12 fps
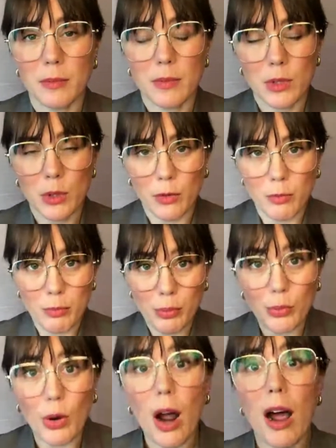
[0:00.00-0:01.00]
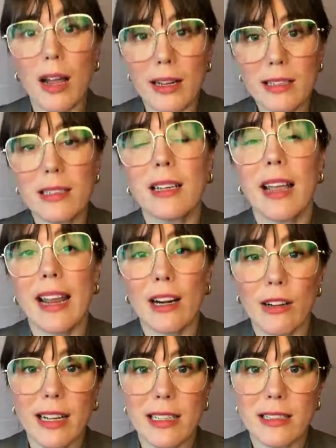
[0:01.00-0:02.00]
sort of broad
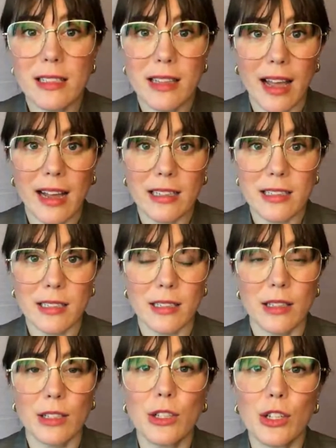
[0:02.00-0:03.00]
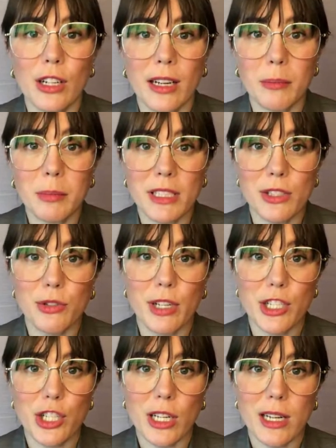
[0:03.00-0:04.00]
areas that the current
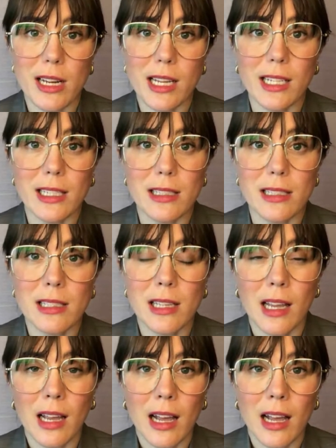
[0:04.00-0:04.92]
administration is